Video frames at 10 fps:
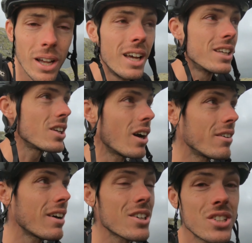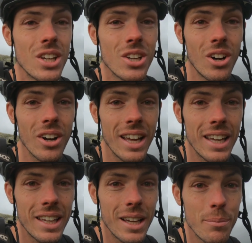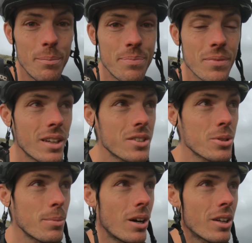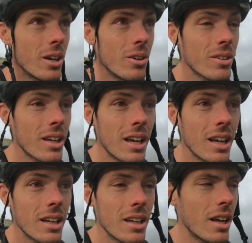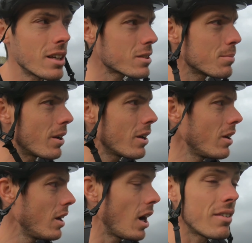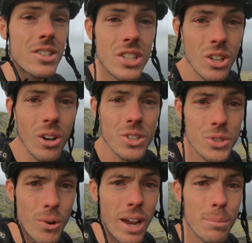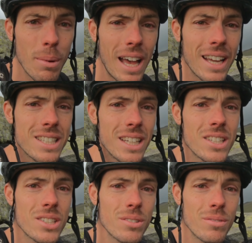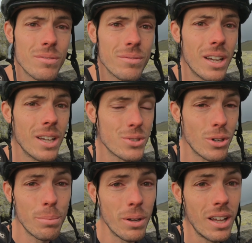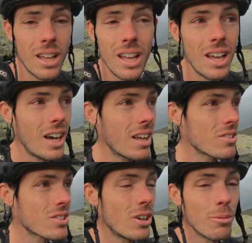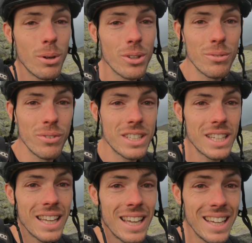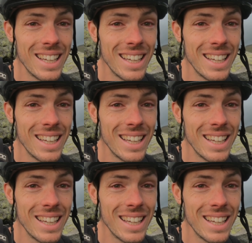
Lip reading: Do you know, I've actually got a Shimano, I've actually got a SRAM Axis dropper, and I've just not bothered fitting it,